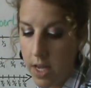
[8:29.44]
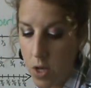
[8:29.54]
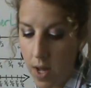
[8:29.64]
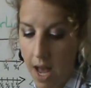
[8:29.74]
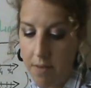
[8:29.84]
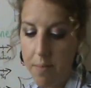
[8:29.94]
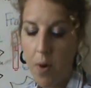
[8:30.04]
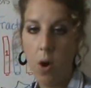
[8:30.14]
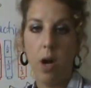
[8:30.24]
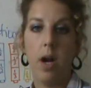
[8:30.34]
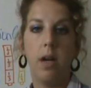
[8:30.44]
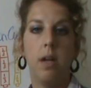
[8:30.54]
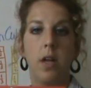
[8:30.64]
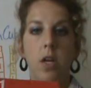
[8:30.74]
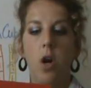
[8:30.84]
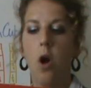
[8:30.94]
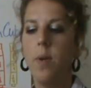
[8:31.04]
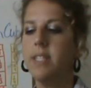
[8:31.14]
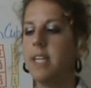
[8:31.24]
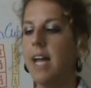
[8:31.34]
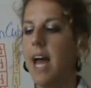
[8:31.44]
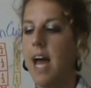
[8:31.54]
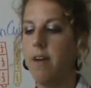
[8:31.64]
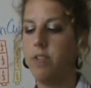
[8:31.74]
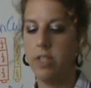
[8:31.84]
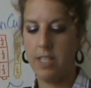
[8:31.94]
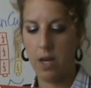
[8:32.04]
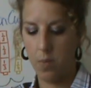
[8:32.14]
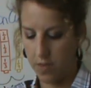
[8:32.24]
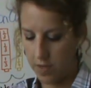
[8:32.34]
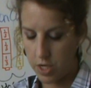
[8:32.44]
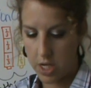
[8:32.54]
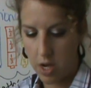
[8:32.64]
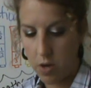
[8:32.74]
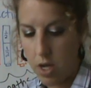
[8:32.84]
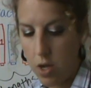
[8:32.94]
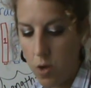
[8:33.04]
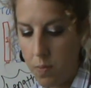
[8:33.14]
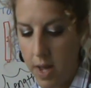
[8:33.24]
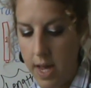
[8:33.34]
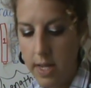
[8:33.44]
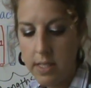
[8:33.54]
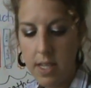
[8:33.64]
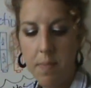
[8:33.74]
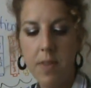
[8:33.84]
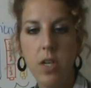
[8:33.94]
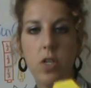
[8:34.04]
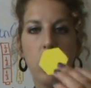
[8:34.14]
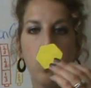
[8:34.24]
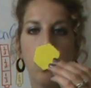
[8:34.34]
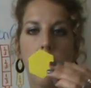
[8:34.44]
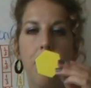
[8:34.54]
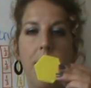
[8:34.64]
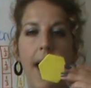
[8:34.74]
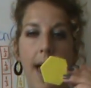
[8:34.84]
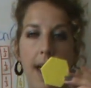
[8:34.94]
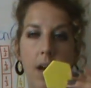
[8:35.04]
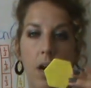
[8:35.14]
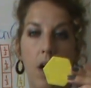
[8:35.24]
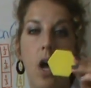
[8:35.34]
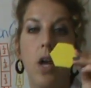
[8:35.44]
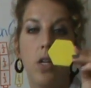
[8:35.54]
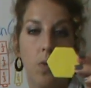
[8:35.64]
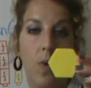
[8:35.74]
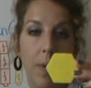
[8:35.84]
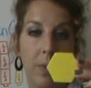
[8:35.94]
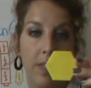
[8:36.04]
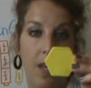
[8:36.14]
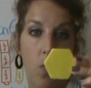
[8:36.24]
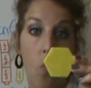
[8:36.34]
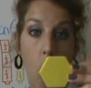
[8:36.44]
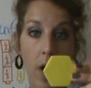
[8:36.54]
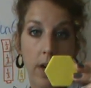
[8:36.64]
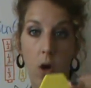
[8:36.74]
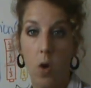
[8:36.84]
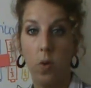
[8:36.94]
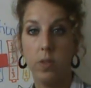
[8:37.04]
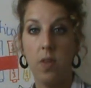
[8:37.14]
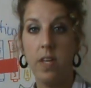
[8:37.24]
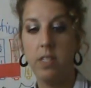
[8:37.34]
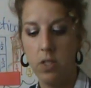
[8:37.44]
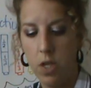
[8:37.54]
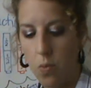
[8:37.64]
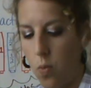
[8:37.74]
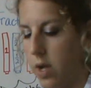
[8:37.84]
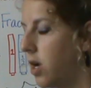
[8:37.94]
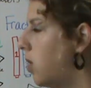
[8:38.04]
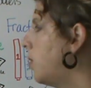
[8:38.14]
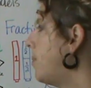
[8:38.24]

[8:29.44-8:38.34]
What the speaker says: you'll have a bar. You're always going to have, just like with the GeoCube, something to compare to represent one whole. So this is your one whole